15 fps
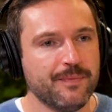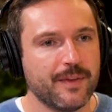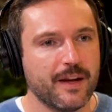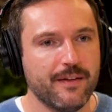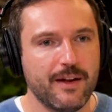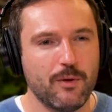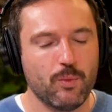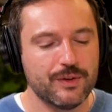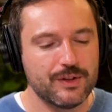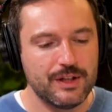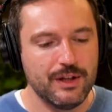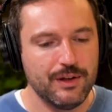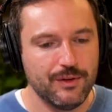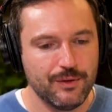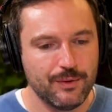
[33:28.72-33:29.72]
And then once
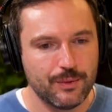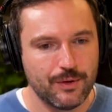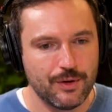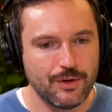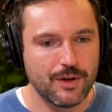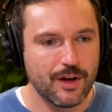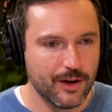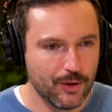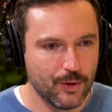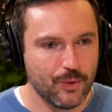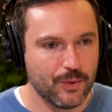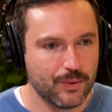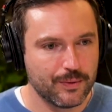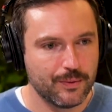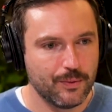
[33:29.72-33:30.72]
you
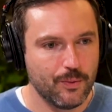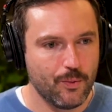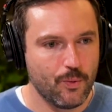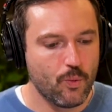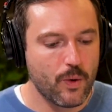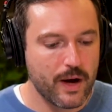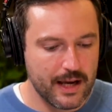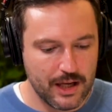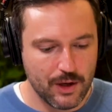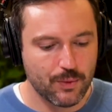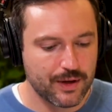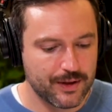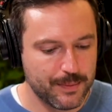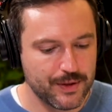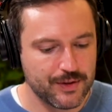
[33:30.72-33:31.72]
know where you
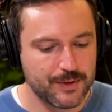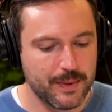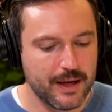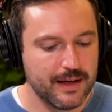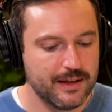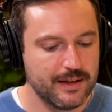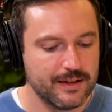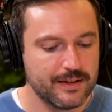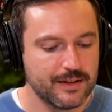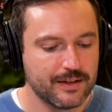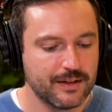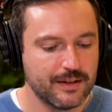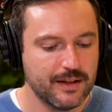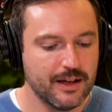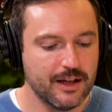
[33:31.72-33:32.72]
want to put spend,
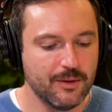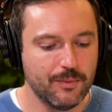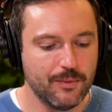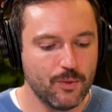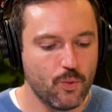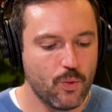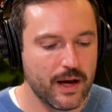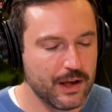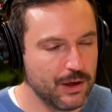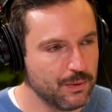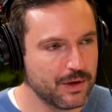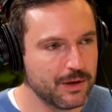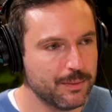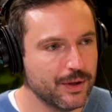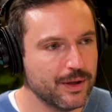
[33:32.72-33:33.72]
where you
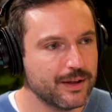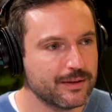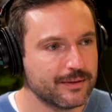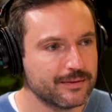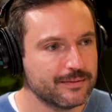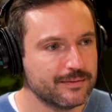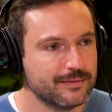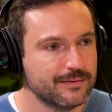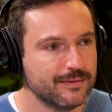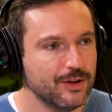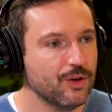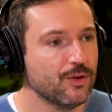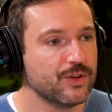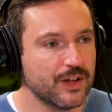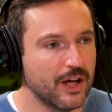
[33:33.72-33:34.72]
want to put
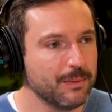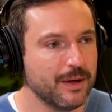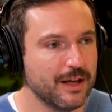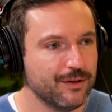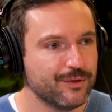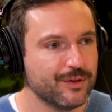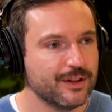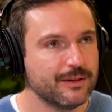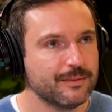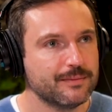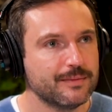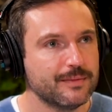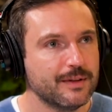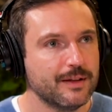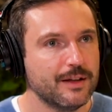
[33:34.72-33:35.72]
your time and effort,
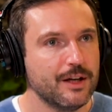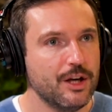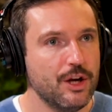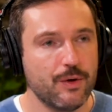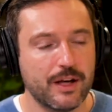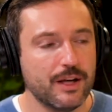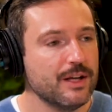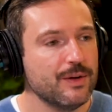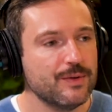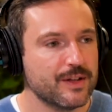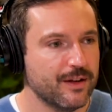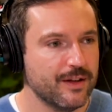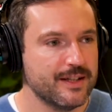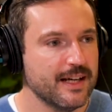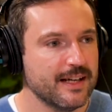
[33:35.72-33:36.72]
you can use
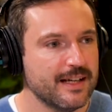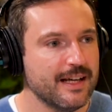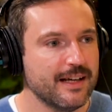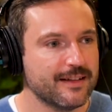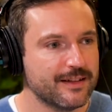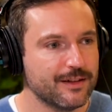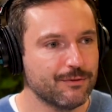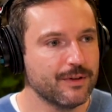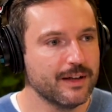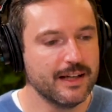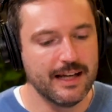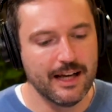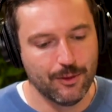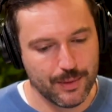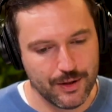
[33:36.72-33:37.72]
other techniques to really
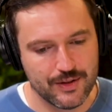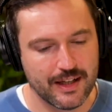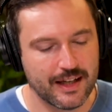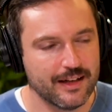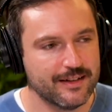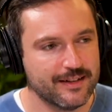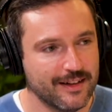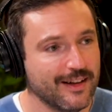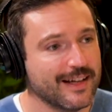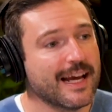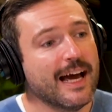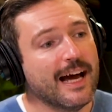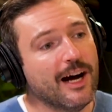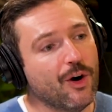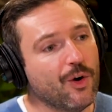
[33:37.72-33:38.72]
help you dig into like,
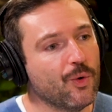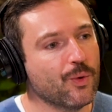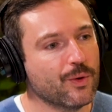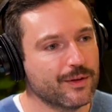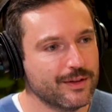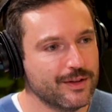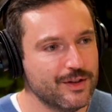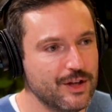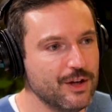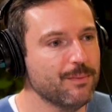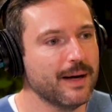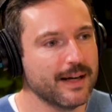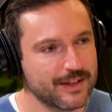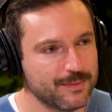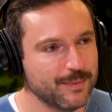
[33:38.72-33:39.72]
how do you
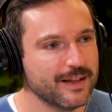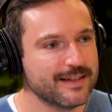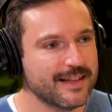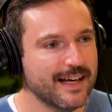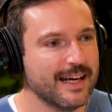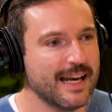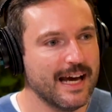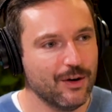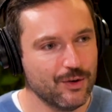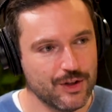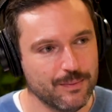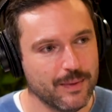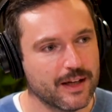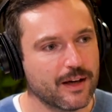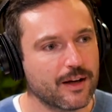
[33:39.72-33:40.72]
maximize that and how do you
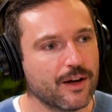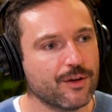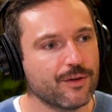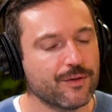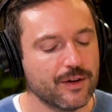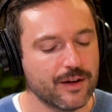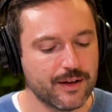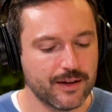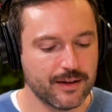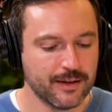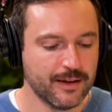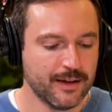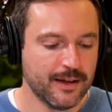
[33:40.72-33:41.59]
make it go further?